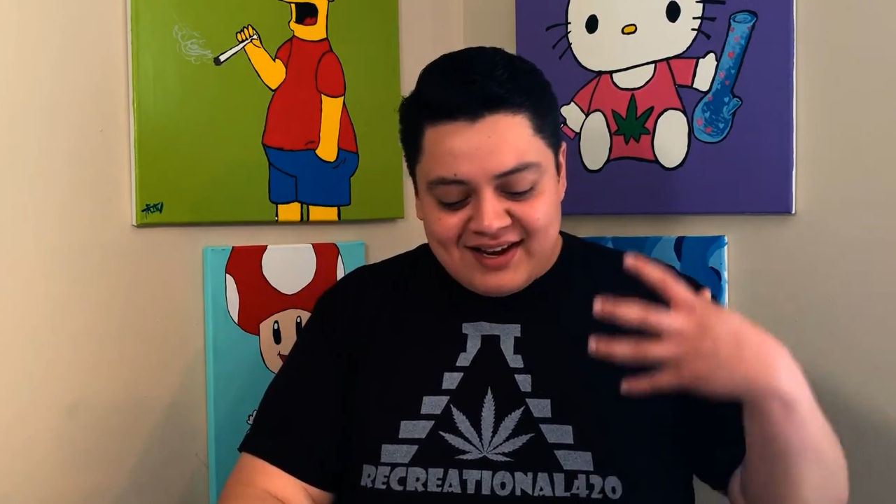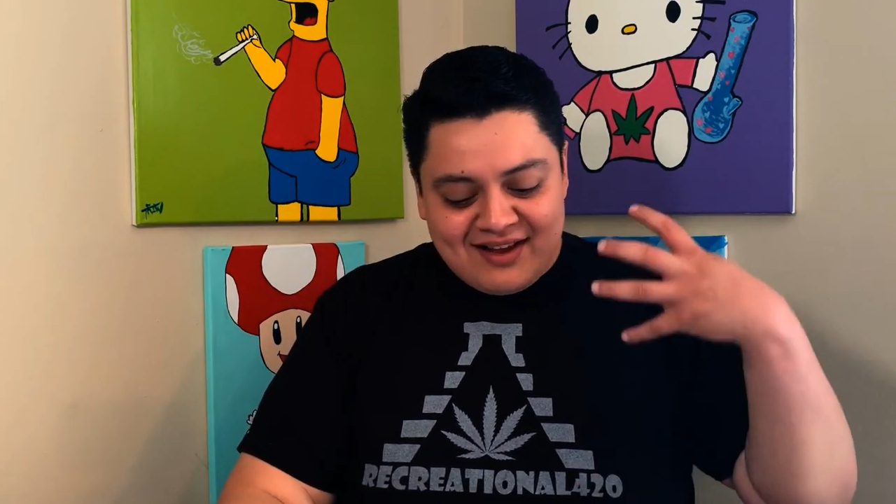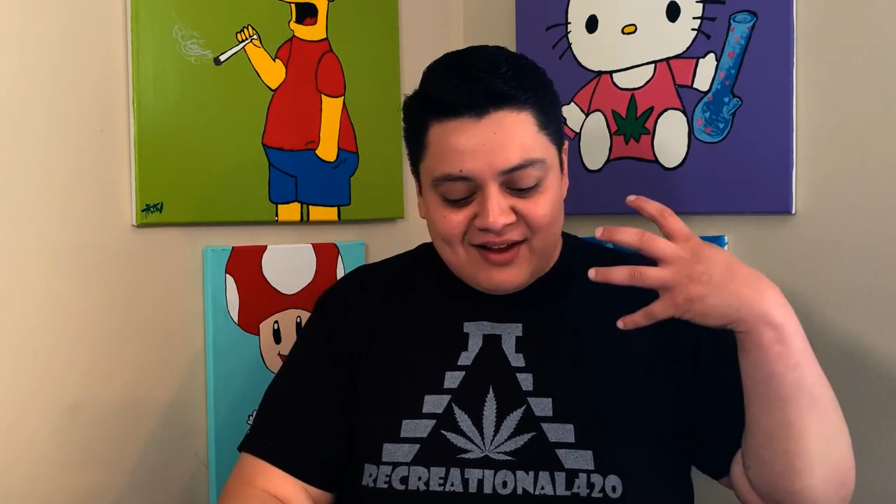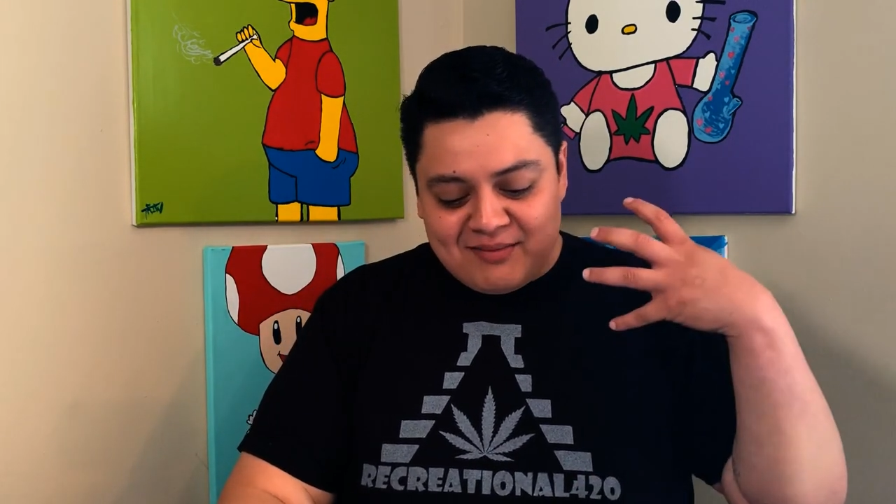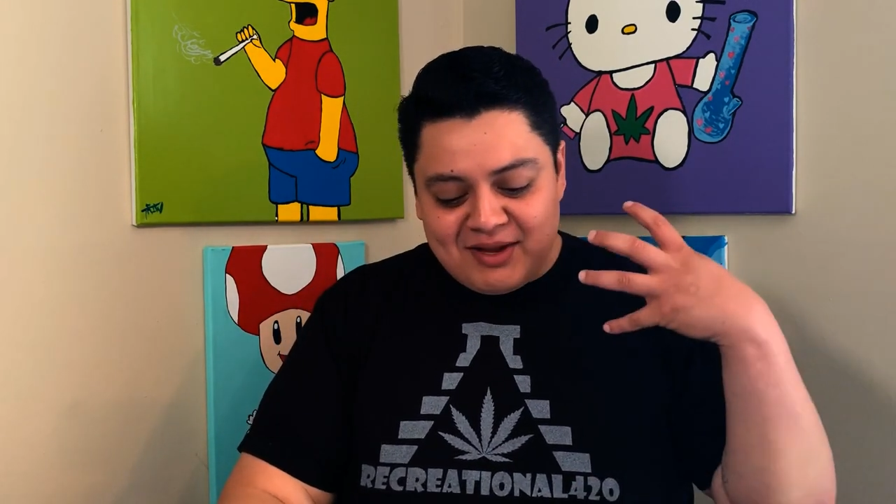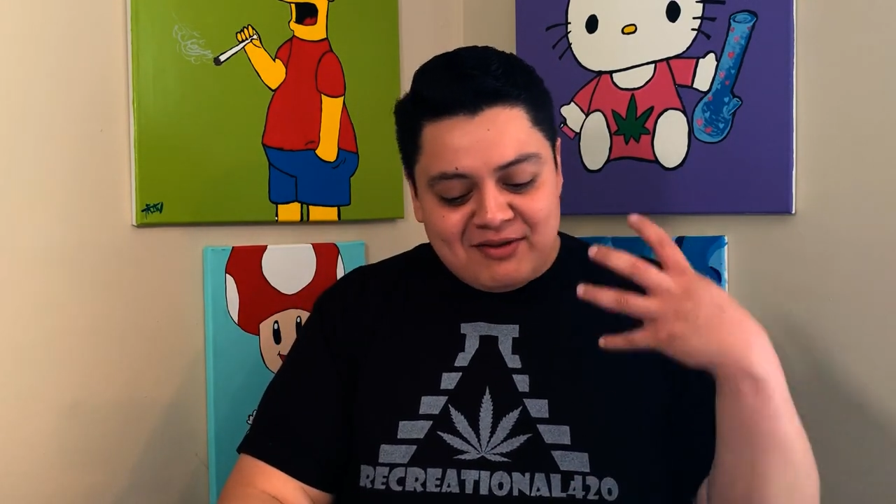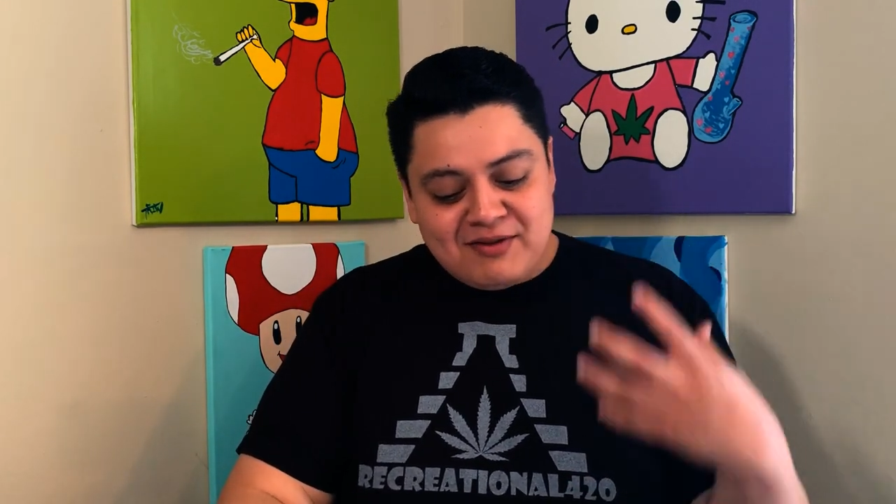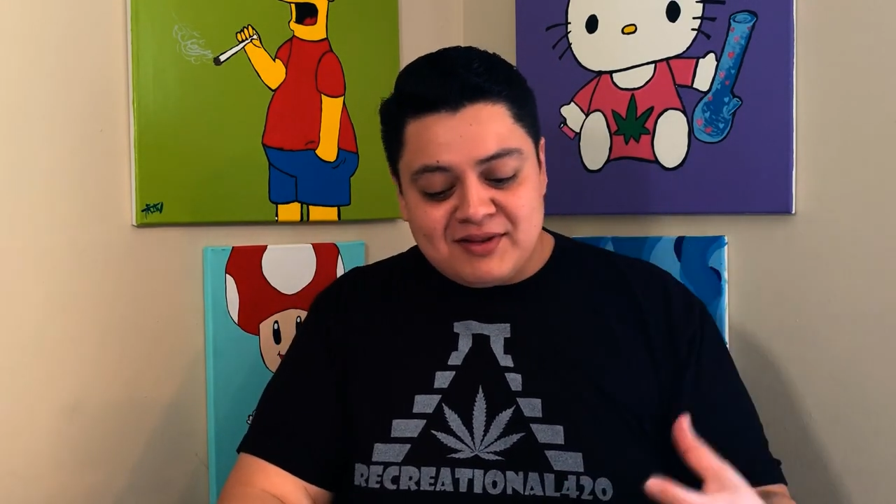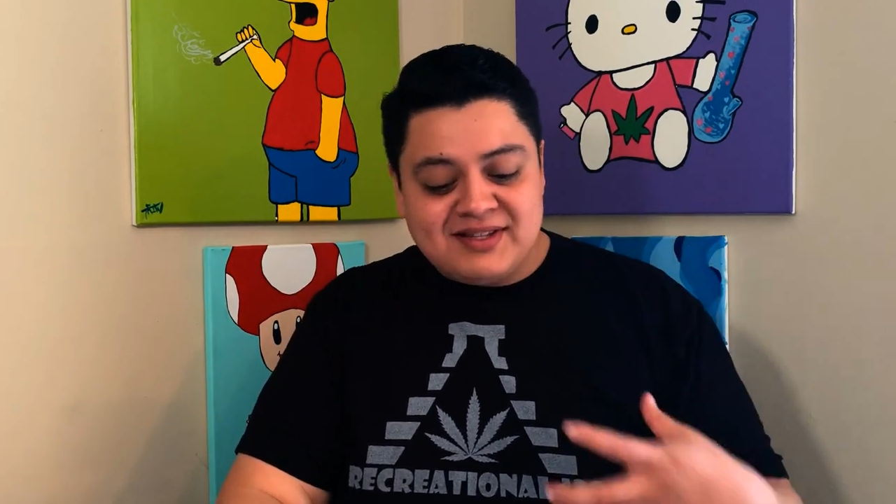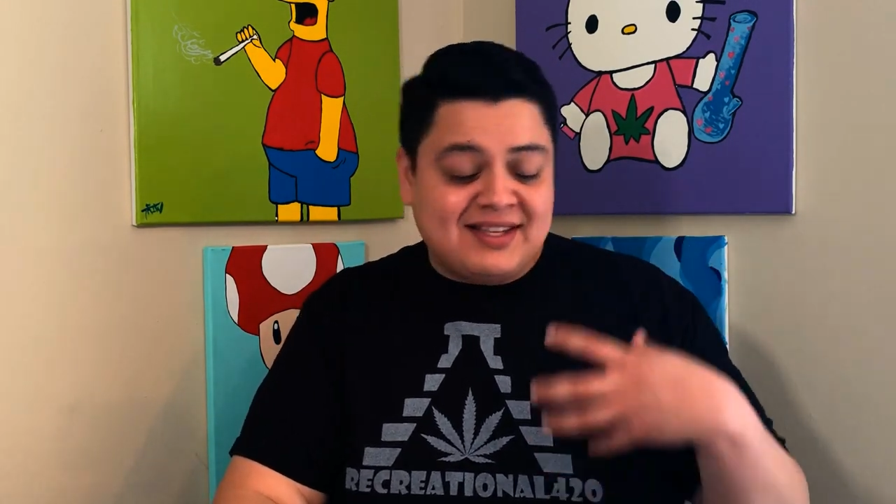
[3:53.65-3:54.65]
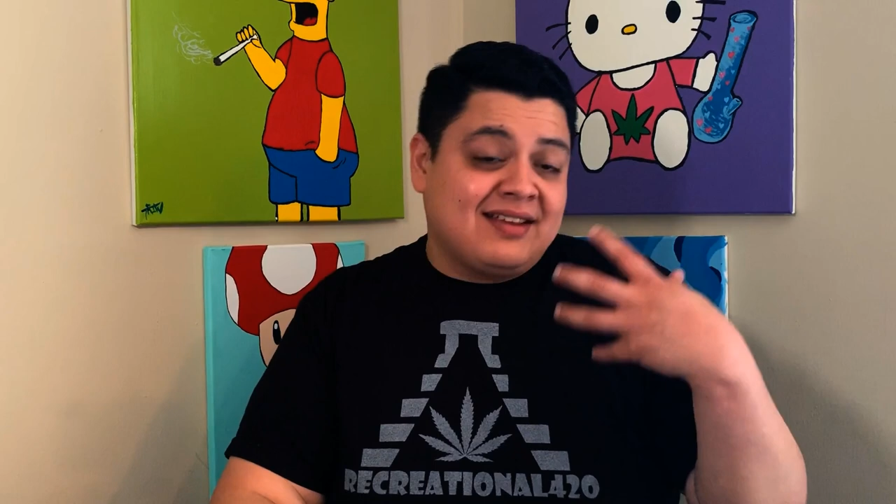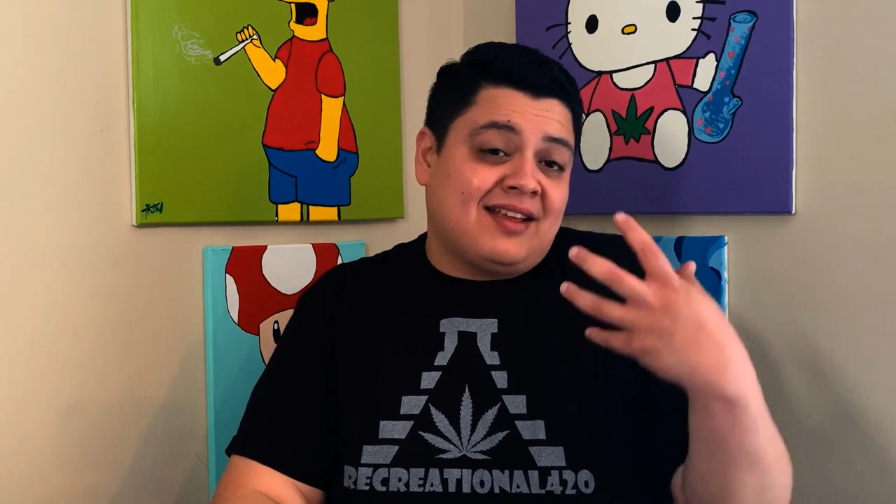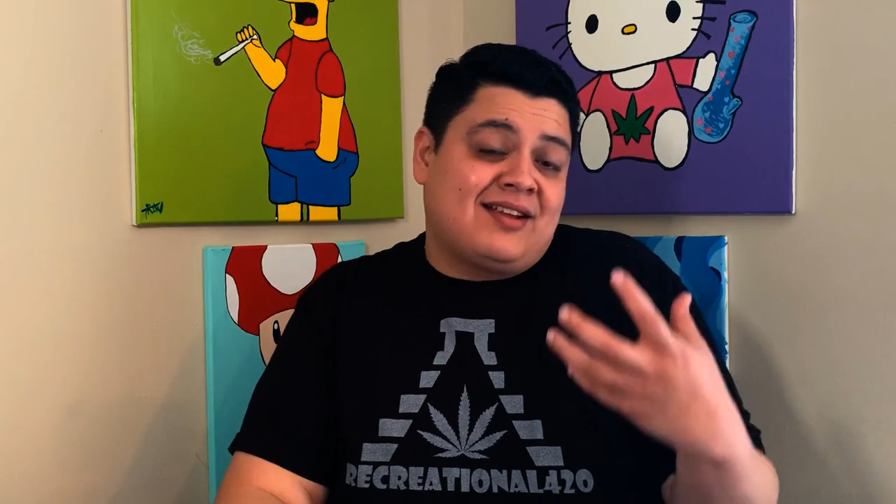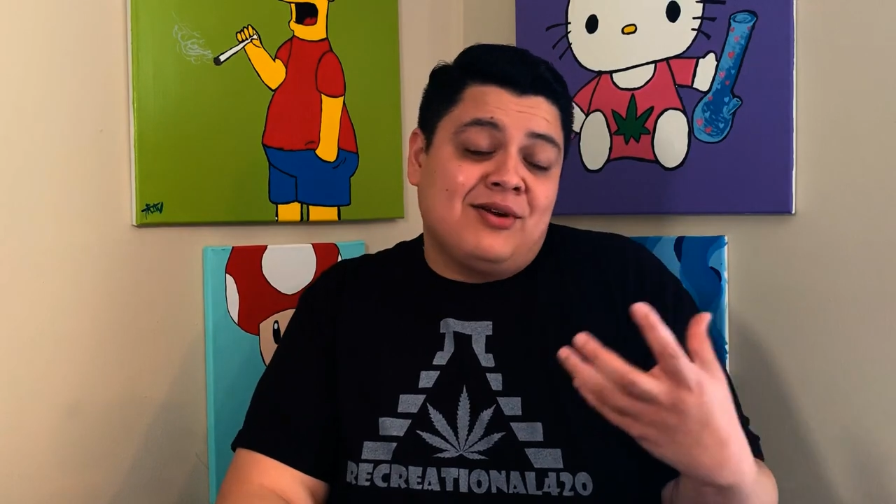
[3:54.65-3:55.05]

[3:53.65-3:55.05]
Um, it, it, it